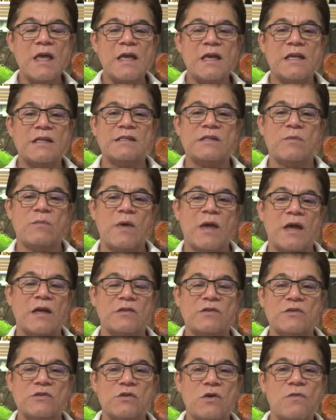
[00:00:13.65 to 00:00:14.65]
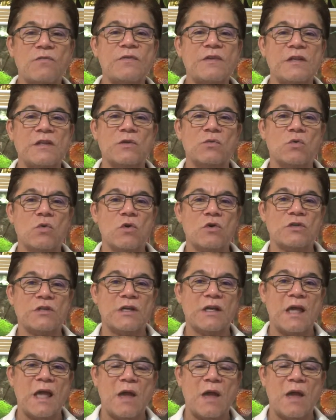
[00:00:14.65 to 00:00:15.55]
is about softening the water